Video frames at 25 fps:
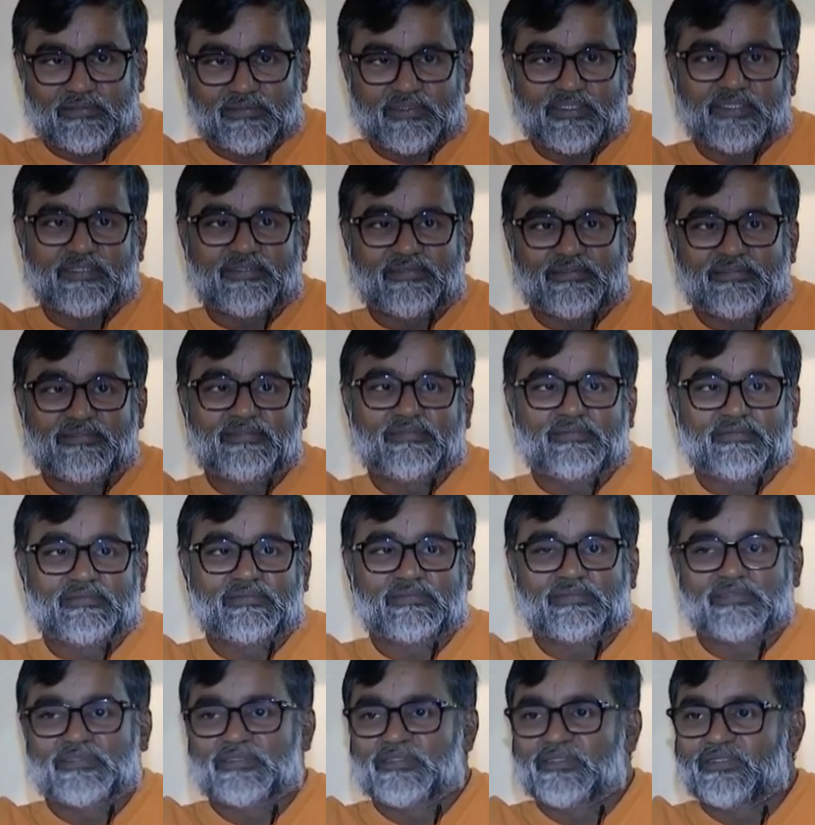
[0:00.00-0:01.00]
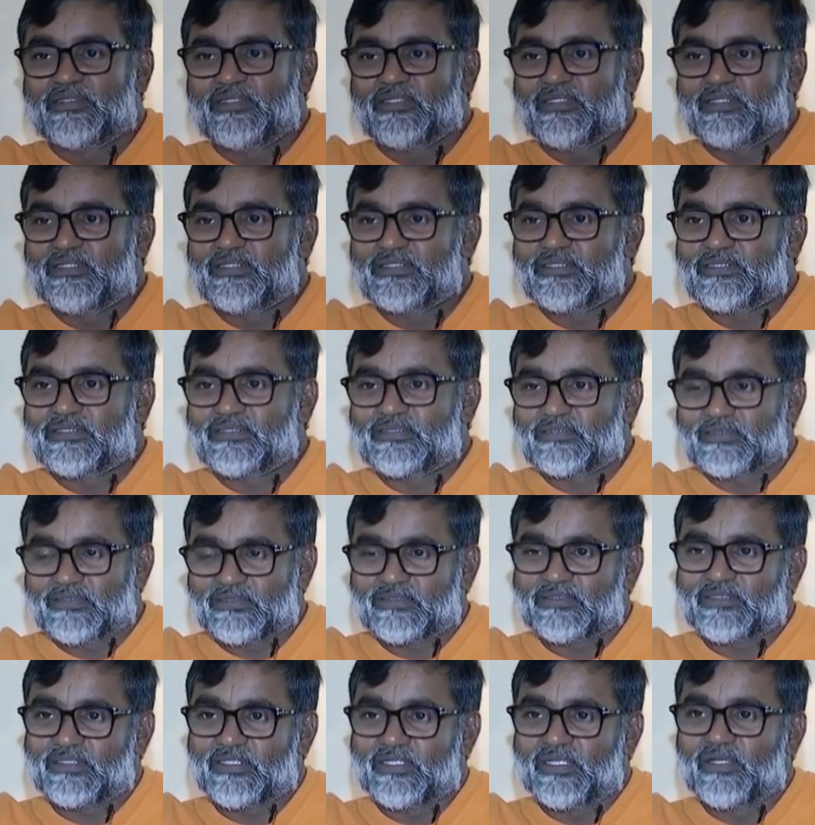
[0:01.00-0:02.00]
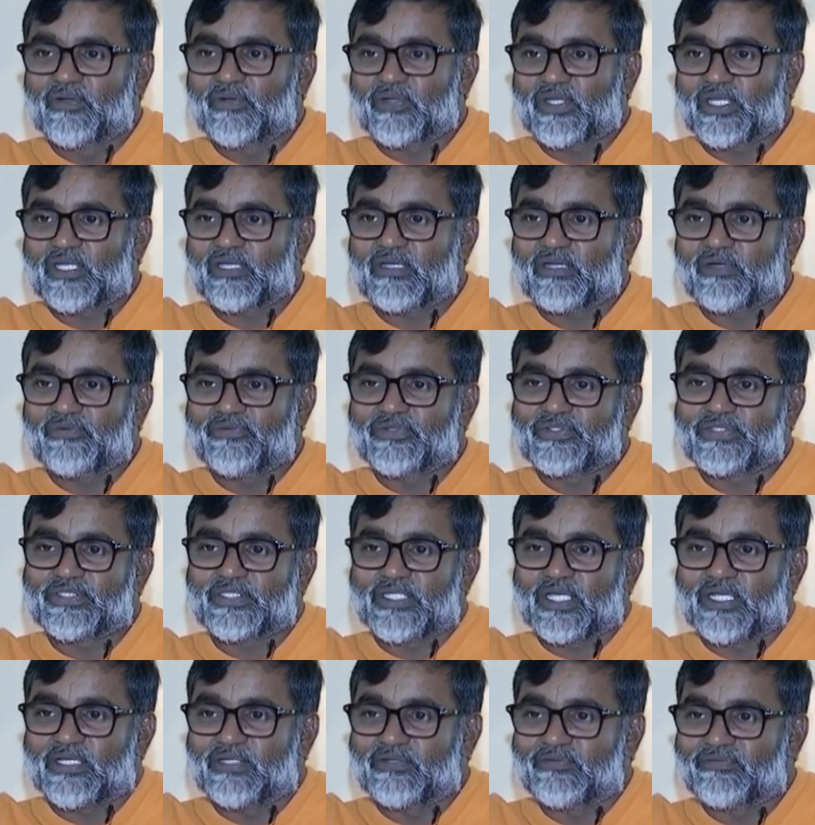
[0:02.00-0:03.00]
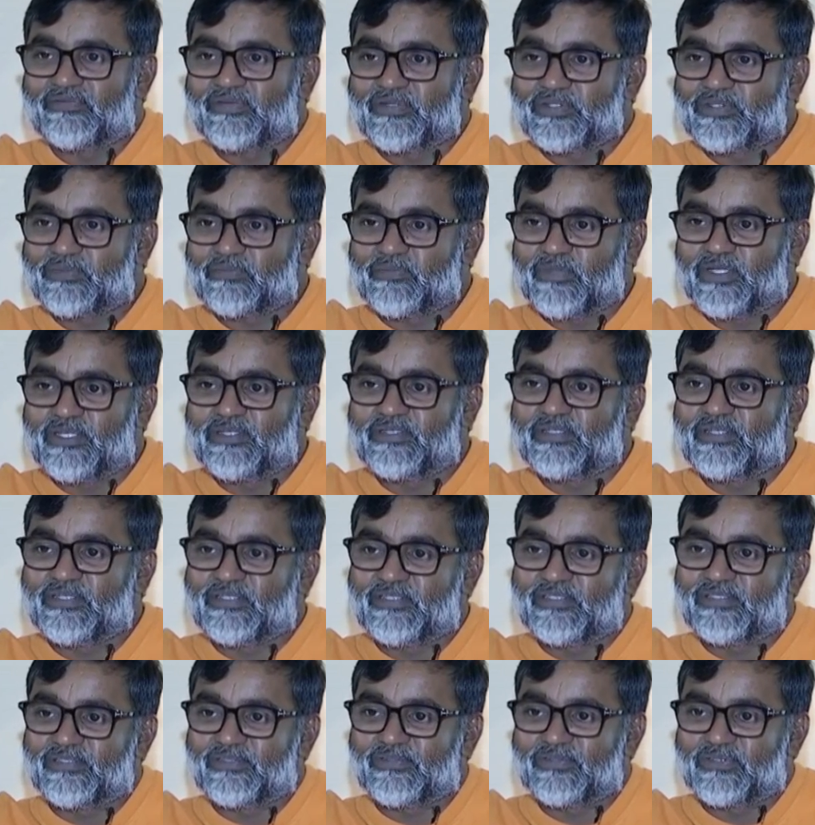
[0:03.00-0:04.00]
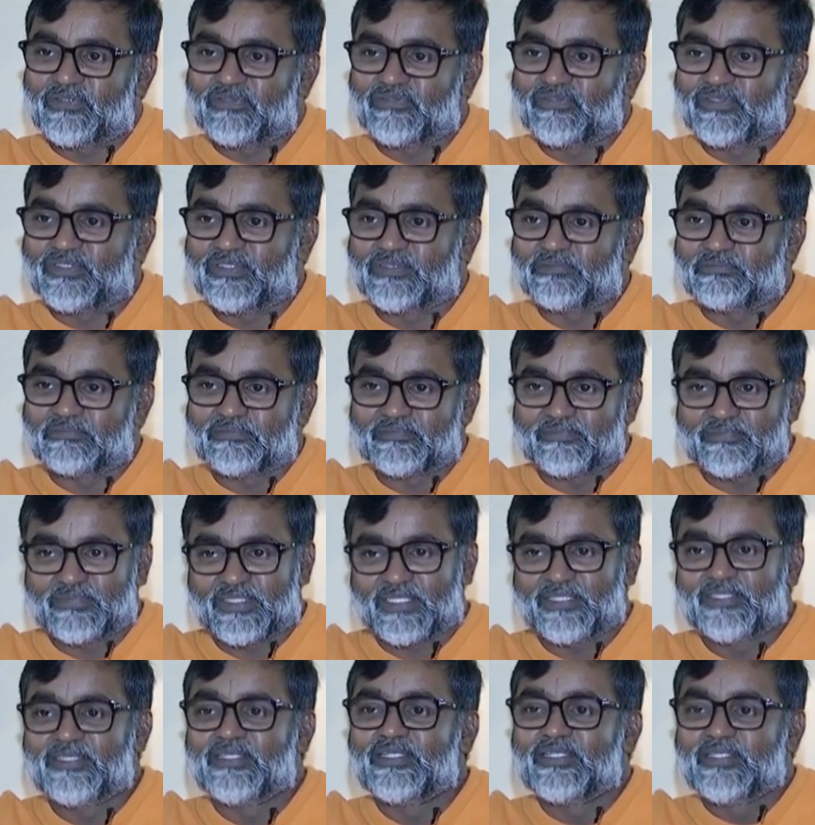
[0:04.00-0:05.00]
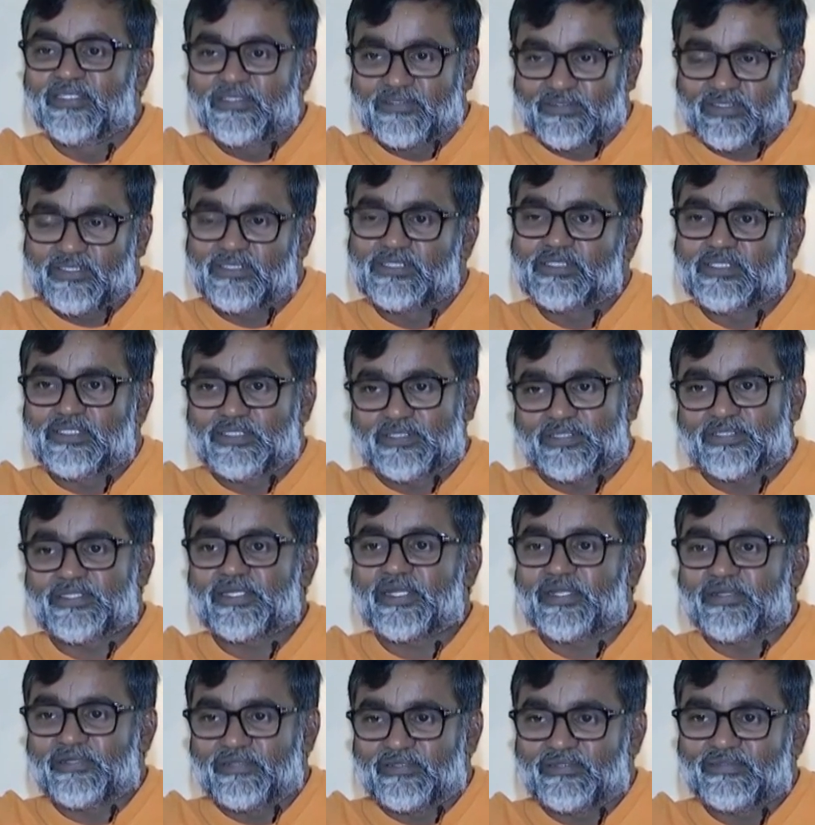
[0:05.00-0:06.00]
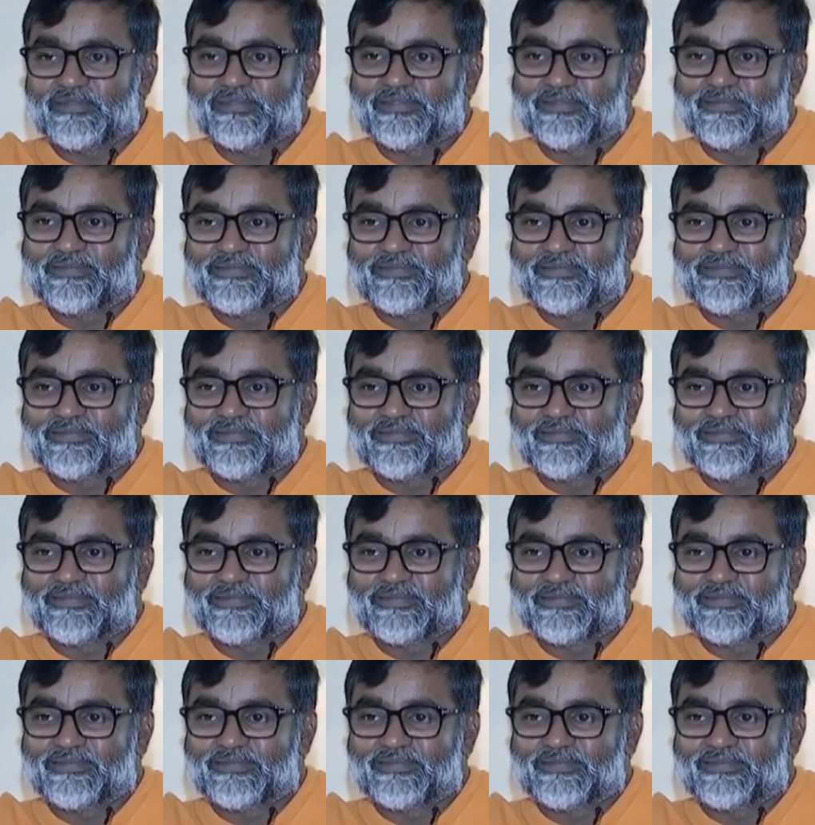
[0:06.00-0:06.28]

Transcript: then he said, okay, I would sacrifice my title to the film. So it's his title.